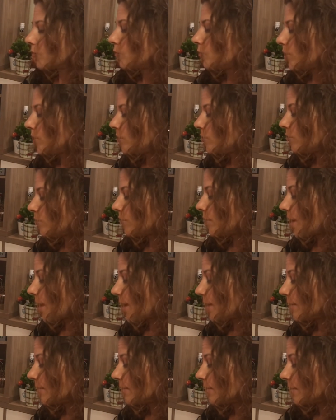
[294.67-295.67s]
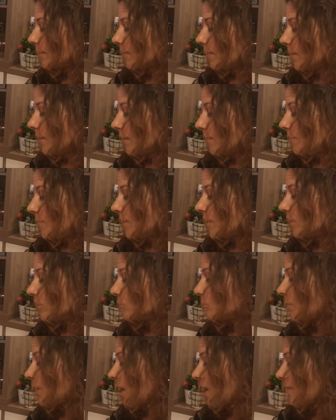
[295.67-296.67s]
We knew that because
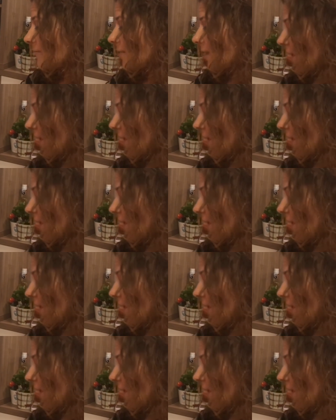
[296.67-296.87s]
we have